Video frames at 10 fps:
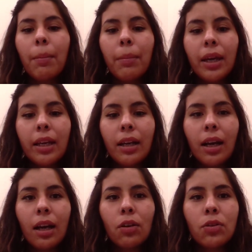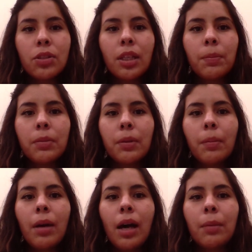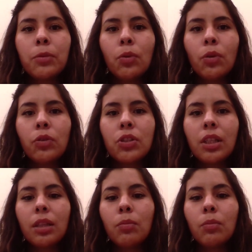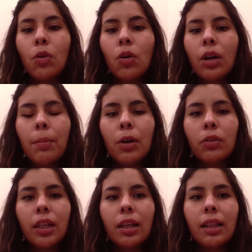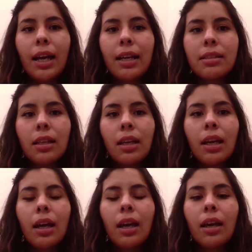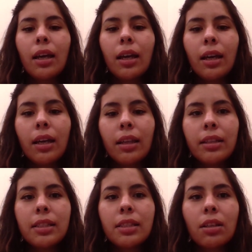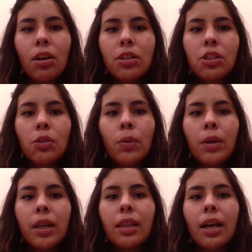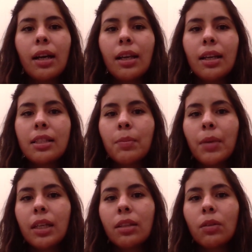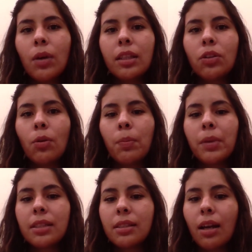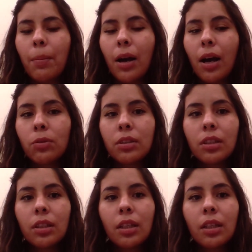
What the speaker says: make a concept map to understand more about the class, and discuss with a classmate what the topics are about,